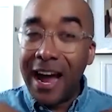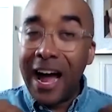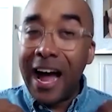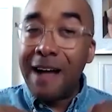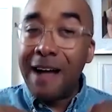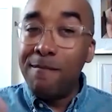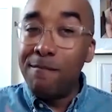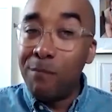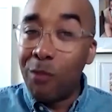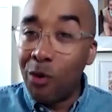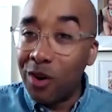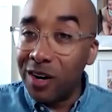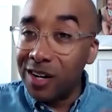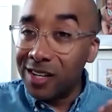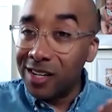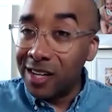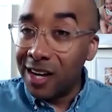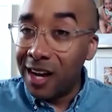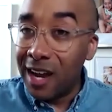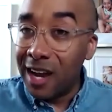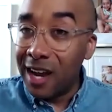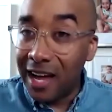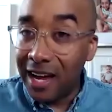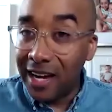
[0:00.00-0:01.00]
I'm more
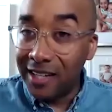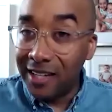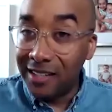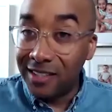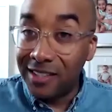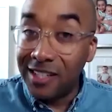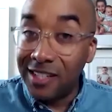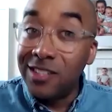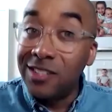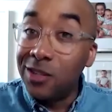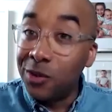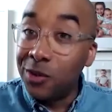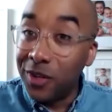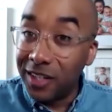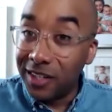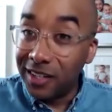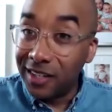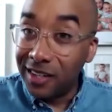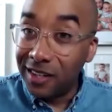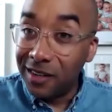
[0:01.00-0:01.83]
inclined to do it.